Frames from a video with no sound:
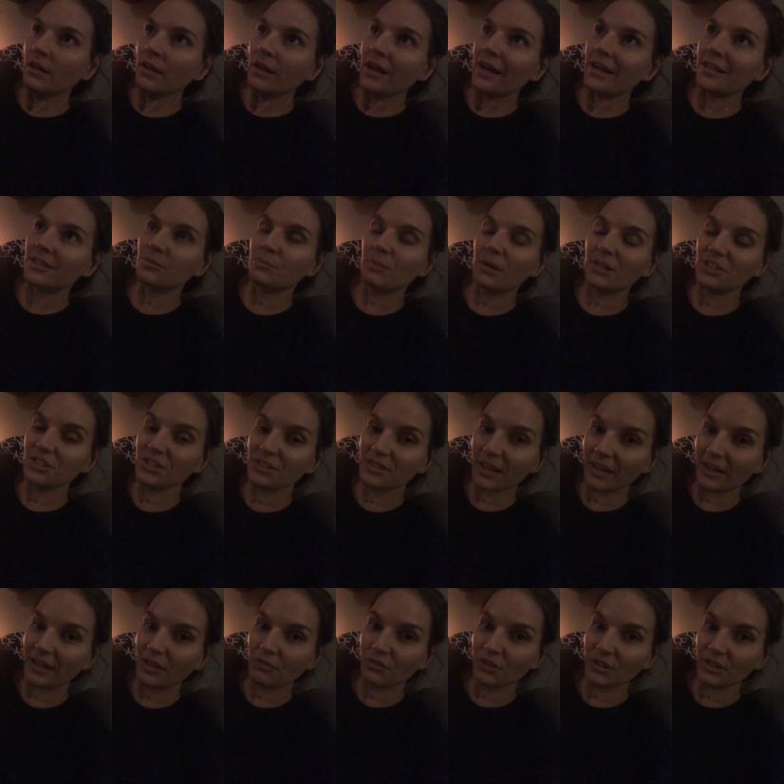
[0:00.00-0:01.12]
as much as I
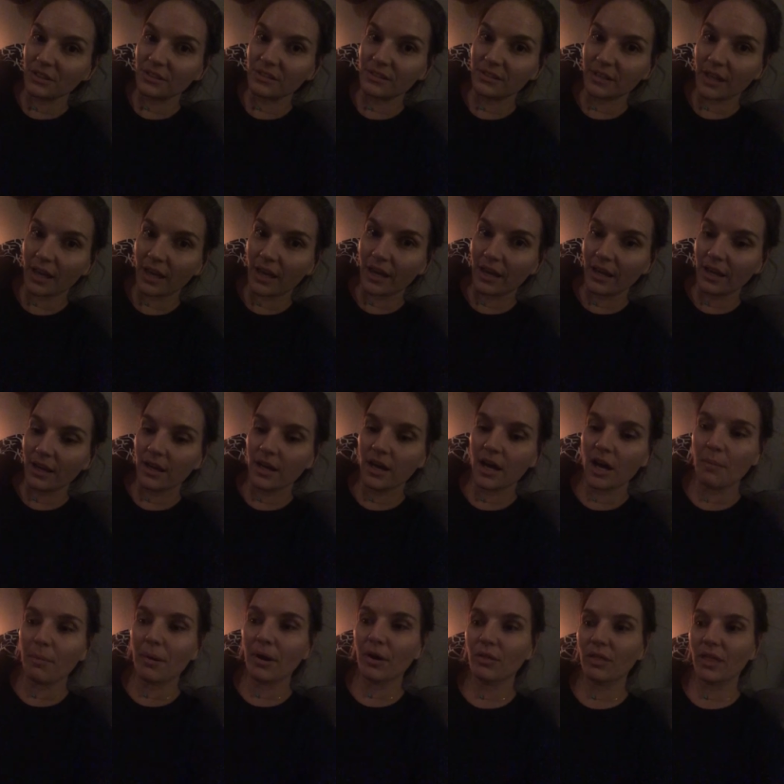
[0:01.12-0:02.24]
can really say
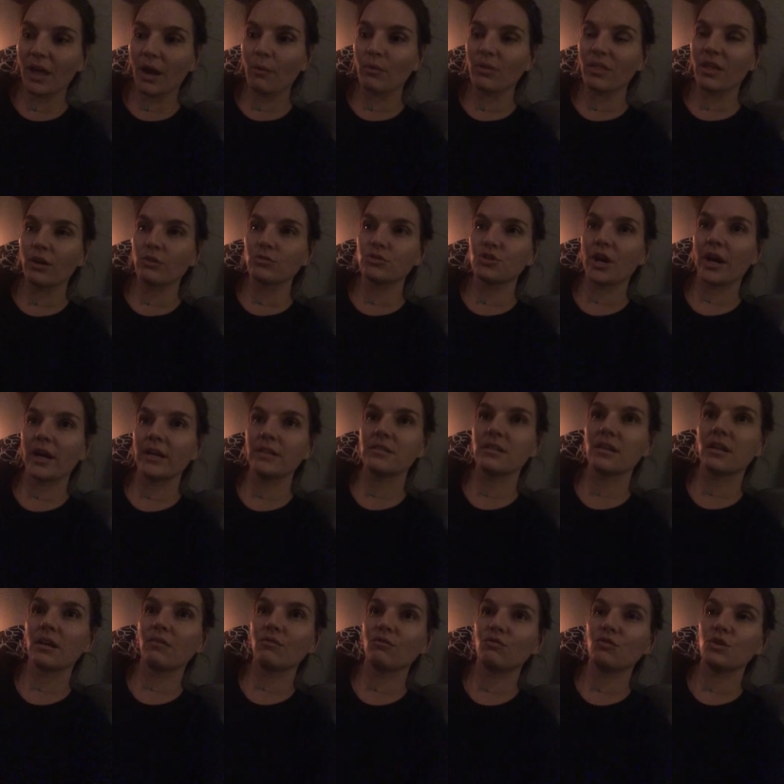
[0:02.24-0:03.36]
about that without trying to
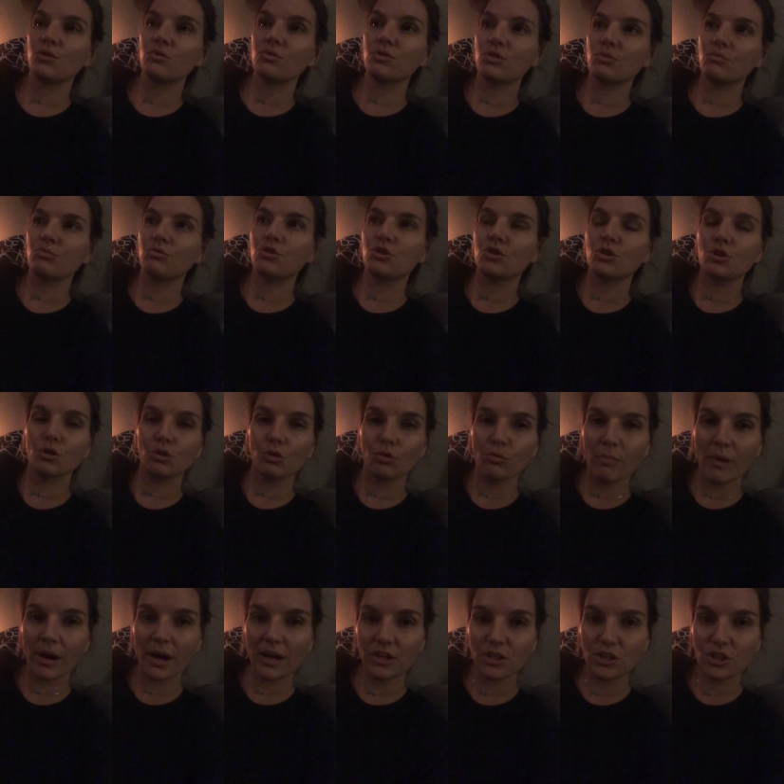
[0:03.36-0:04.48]
confuse you too
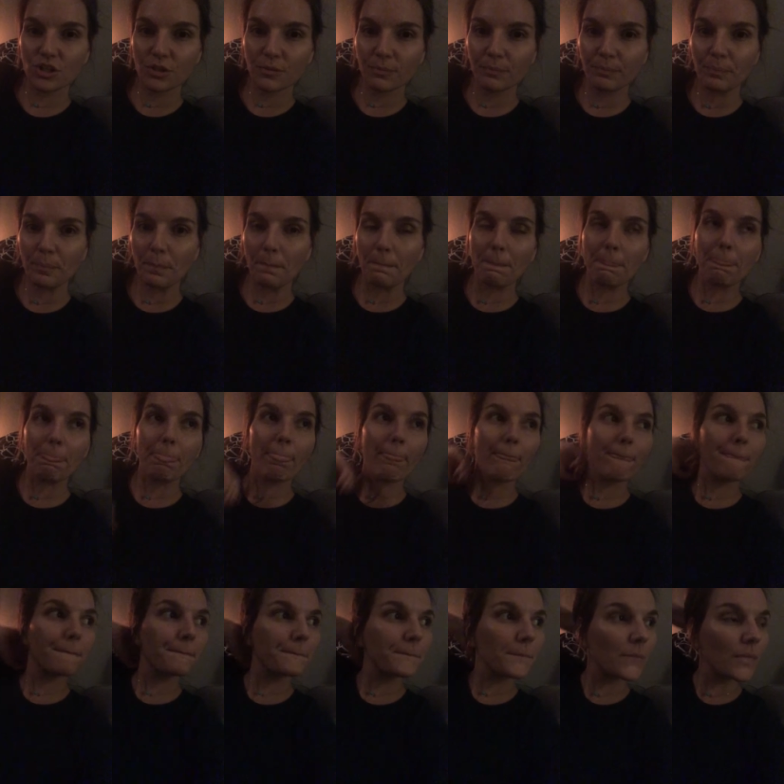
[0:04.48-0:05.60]
much.
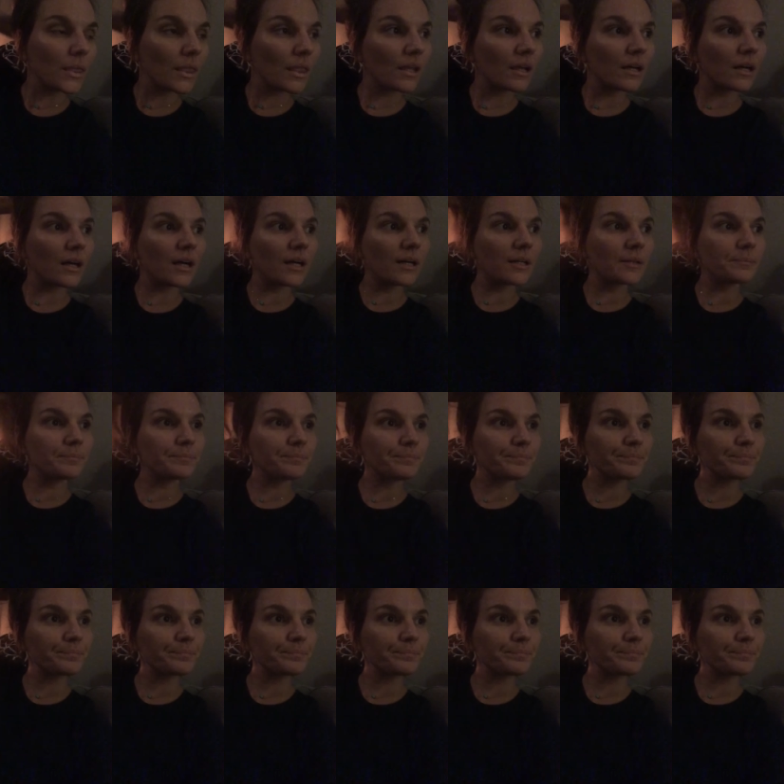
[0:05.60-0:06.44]
Now,